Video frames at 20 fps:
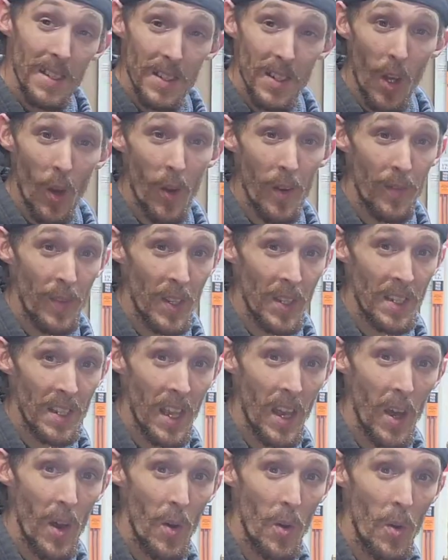So if you
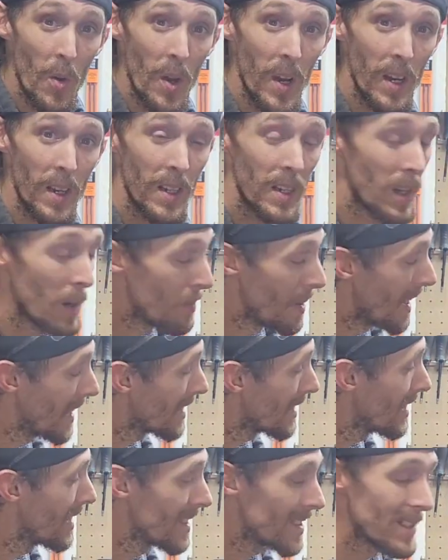know
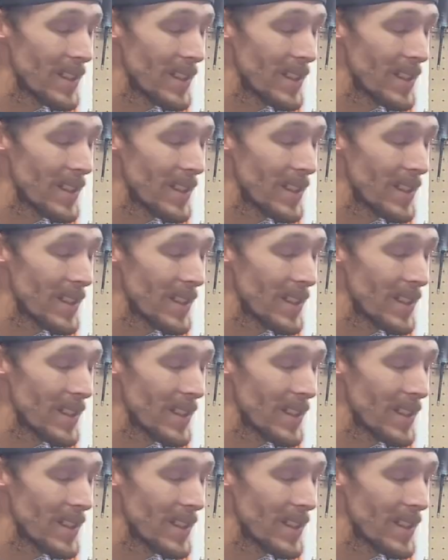about this